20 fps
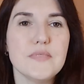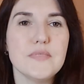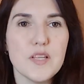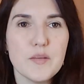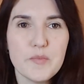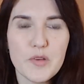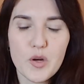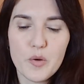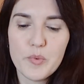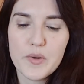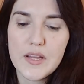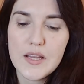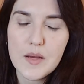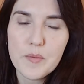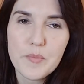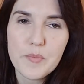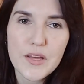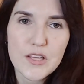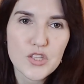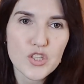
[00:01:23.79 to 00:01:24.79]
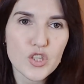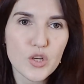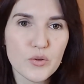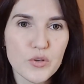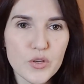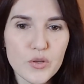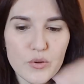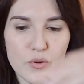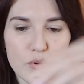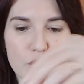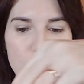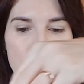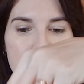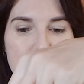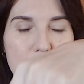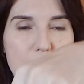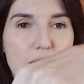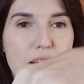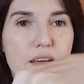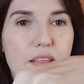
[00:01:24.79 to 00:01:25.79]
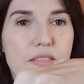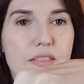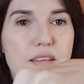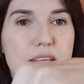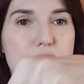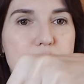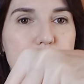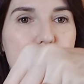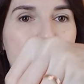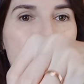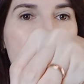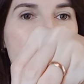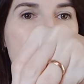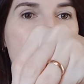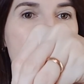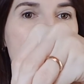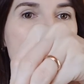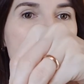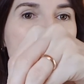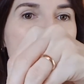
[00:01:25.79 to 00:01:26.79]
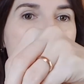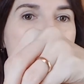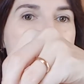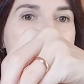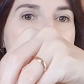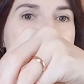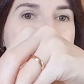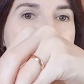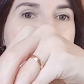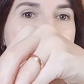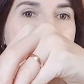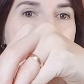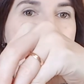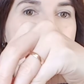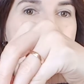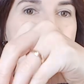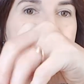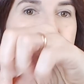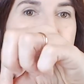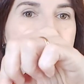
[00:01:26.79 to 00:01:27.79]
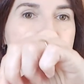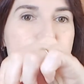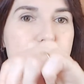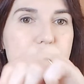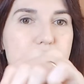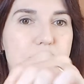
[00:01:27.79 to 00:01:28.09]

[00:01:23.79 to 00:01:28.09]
Let me open it up and show you. This type, very thin,